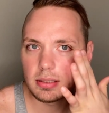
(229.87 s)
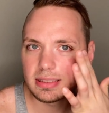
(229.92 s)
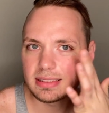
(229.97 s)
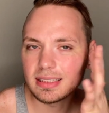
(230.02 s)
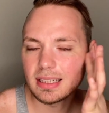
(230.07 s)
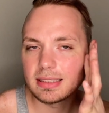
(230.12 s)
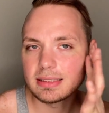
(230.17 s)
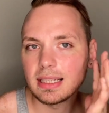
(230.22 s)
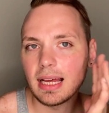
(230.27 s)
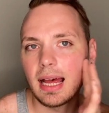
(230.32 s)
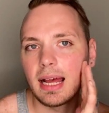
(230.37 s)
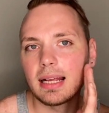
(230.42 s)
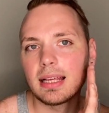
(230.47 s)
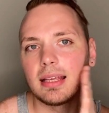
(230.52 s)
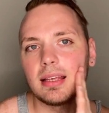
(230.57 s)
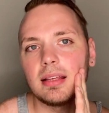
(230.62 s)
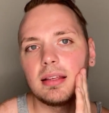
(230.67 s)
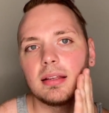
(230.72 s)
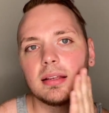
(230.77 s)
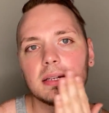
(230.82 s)
it's not
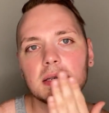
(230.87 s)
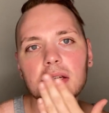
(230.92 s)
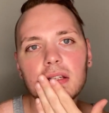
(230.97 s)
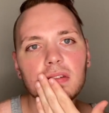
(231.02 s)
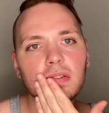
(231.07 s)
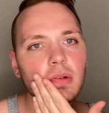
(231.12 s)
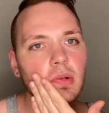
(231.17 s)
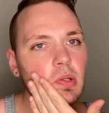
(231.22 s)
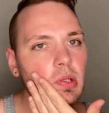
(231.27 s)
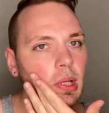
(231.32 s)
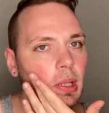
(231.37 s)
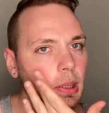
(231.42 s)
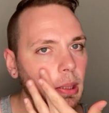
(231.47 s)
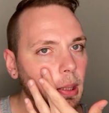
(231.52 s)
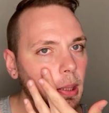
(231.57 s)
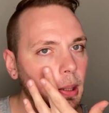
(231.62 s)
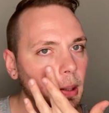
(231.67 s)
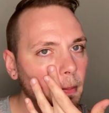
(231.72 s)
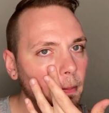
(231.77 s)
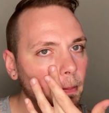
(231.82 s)
tacky. It just feels like
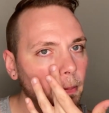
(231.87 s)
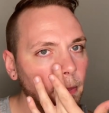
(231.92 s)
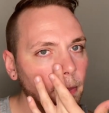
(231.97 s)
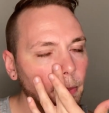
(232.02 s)
a